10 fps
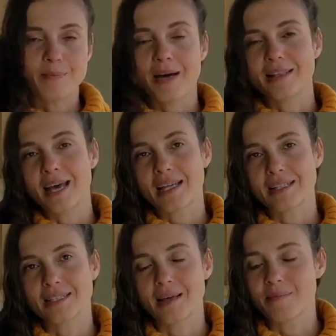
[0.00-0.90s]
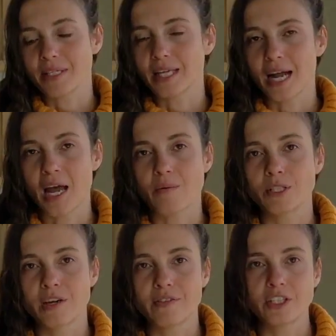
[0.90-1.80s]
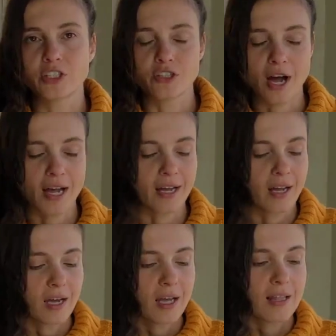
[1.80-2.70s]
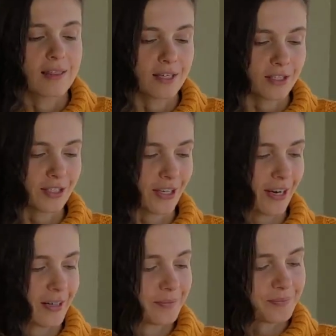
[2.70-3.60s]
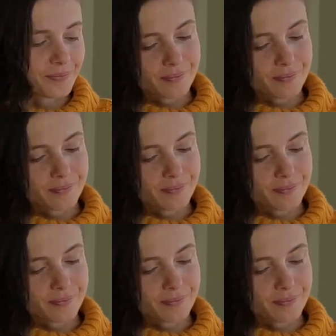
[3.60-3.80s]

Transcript: but that's something that I will definitely try this year.